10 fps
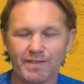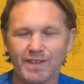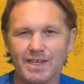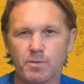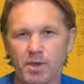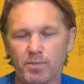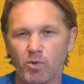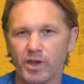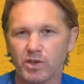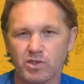These are people
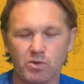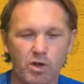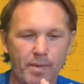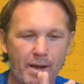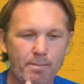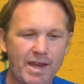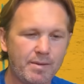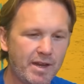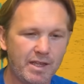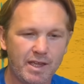we're going to talk about many,
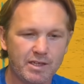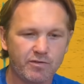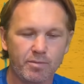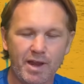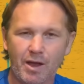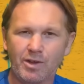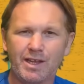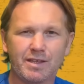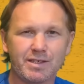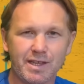many years from now.
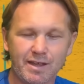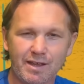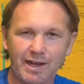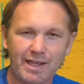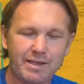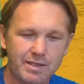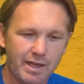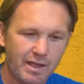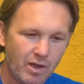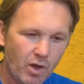Sia Khaleesi,